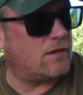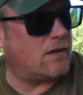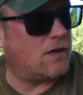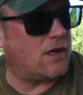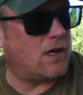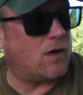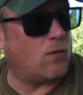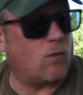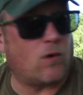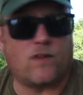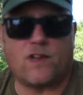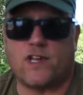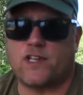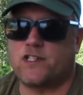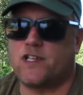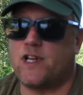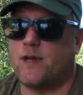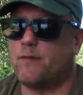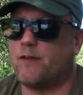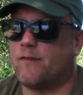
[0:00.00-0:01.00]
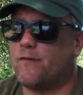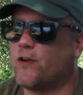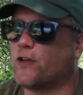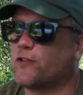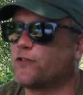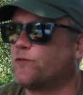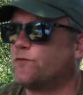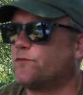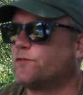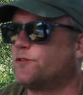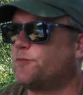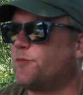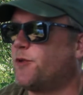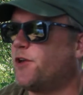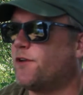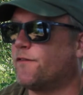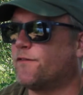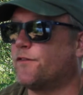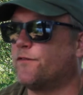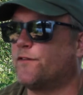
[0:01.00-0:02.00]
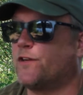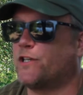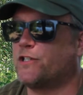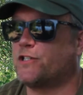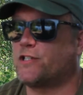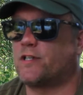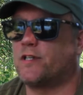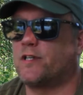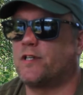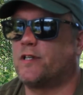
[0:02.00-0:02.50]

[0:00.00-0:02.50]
one that's named the Fossil. It's a beautiful fish,